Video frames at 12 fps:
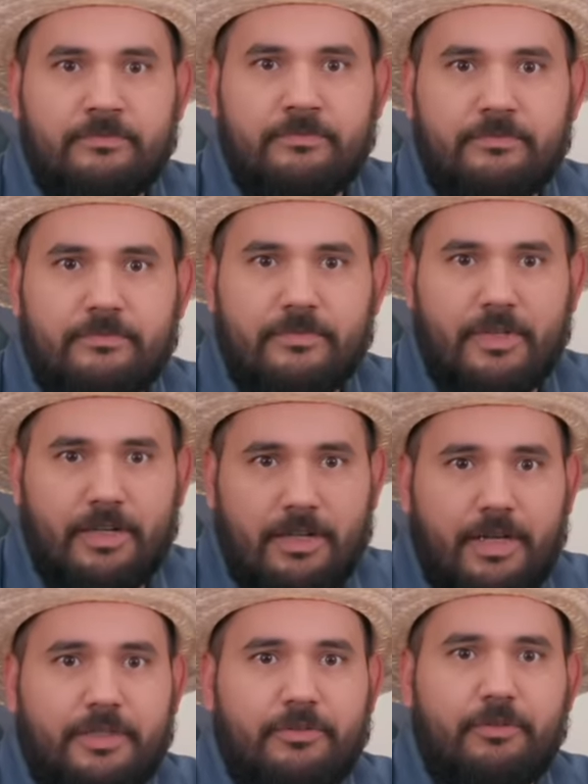over here?
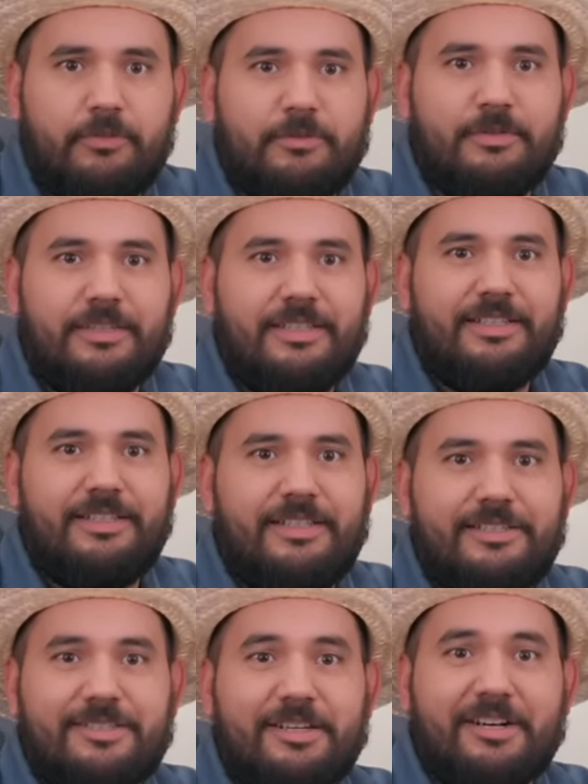I do.
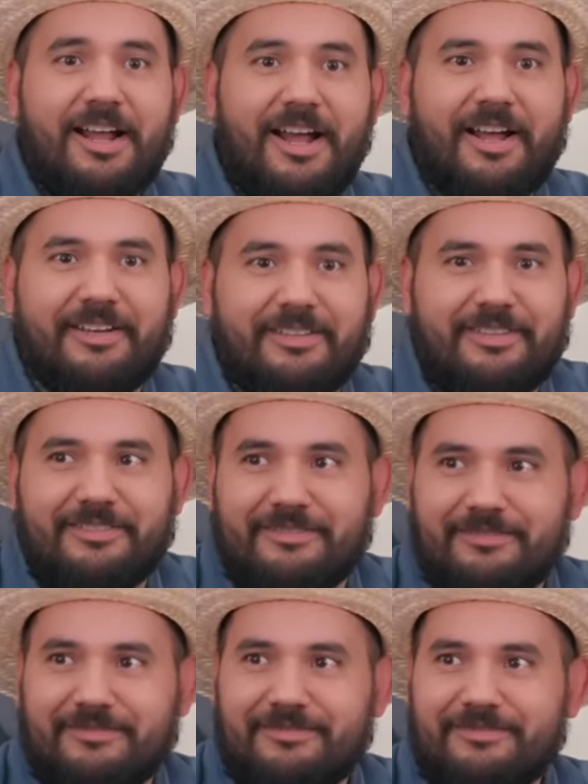It's Ronnie. And